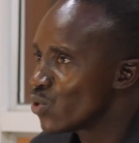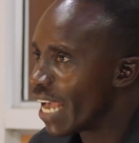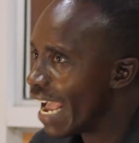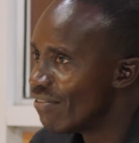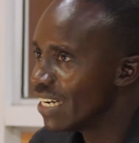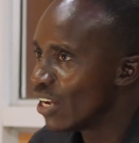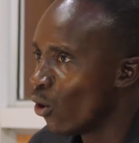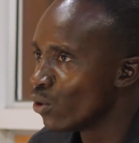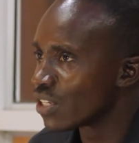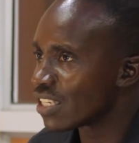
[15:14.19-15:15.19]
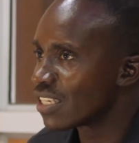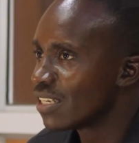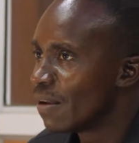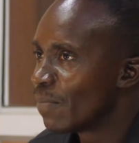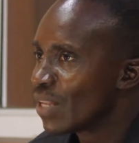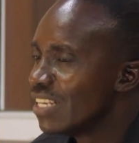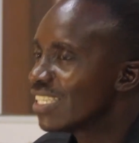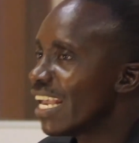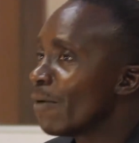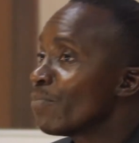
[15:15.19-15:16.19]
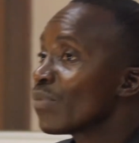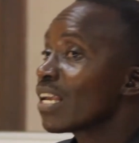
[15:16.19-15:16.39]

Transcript: the heavenly hosts, He's saying